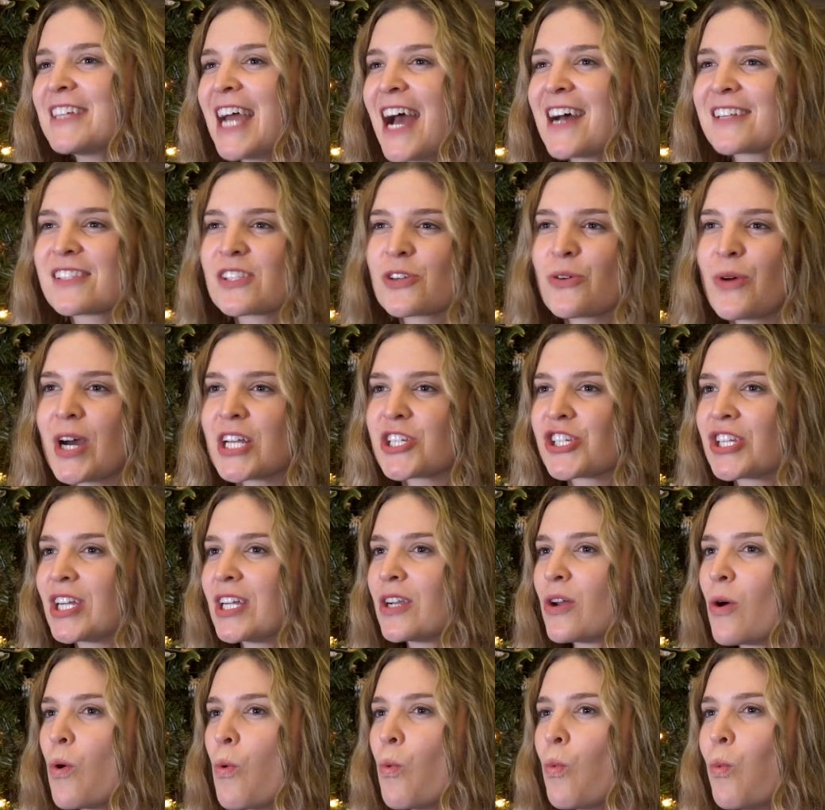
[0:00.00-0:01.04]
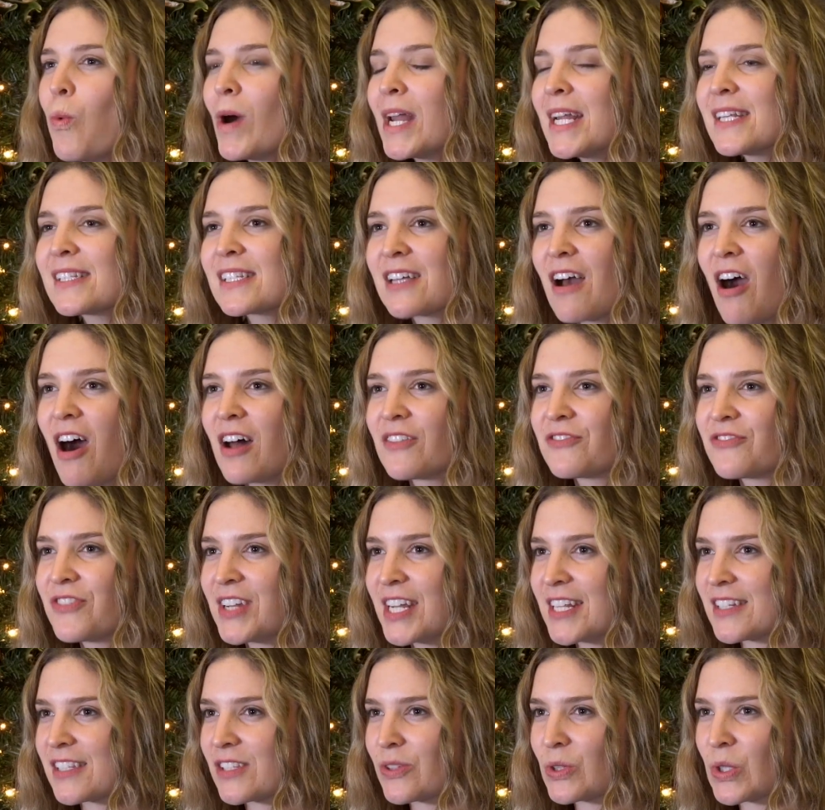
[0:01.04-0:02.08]
I have to ask the question, what does
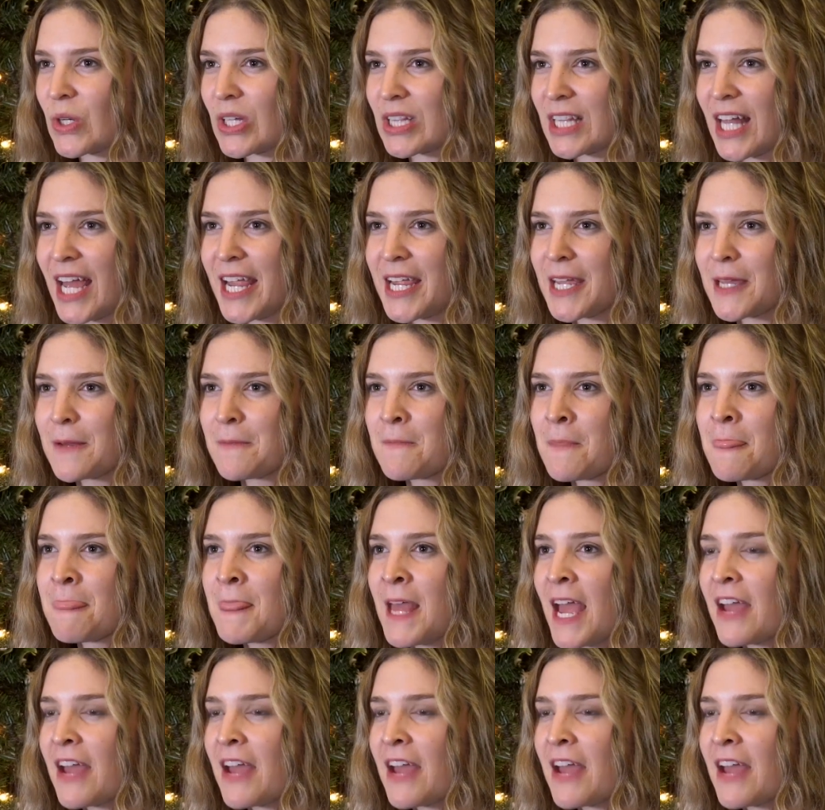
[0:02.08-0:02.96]
confidence look like?